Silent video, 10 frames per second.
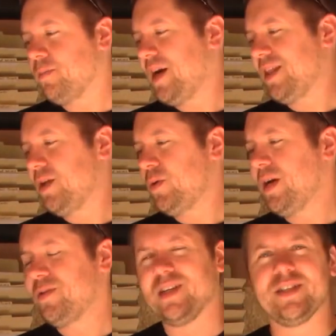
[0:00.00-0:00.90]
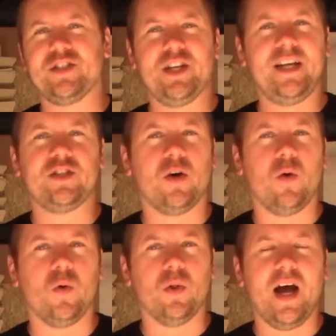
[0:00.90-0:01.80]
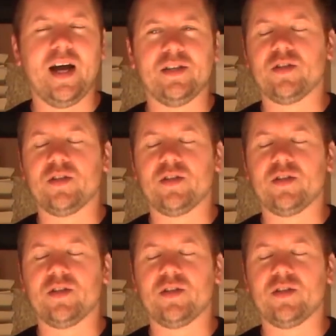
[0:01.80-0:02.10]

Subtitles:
My loadout doesn't change a whole lot,